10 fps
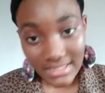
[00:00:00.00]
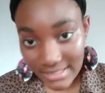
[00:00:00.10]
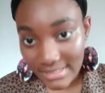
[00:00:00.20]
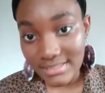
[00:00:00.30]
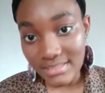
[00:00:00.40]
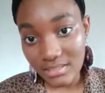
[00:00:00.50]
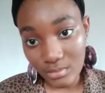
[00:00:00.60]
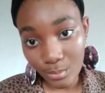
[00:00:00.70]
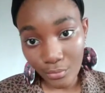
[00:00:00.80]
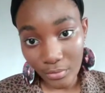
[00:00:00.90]
Eat
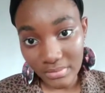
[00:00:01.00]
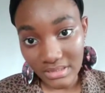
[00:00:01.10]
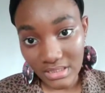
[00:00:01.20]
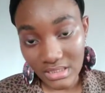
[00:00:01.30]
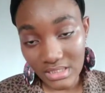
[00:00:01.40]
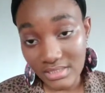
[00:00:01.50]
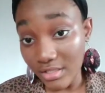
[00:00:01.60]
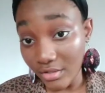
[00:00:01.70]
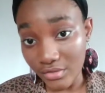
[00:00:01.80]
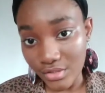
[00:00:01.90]
properly, eat
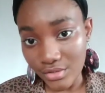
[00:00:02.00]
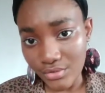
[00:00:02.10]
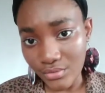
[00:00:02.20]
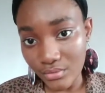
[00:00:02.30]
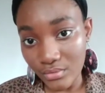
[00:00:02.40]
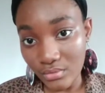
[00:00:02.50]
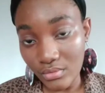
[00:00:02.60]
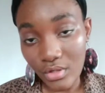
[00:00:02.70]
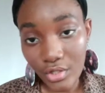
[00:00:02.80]
healthy, so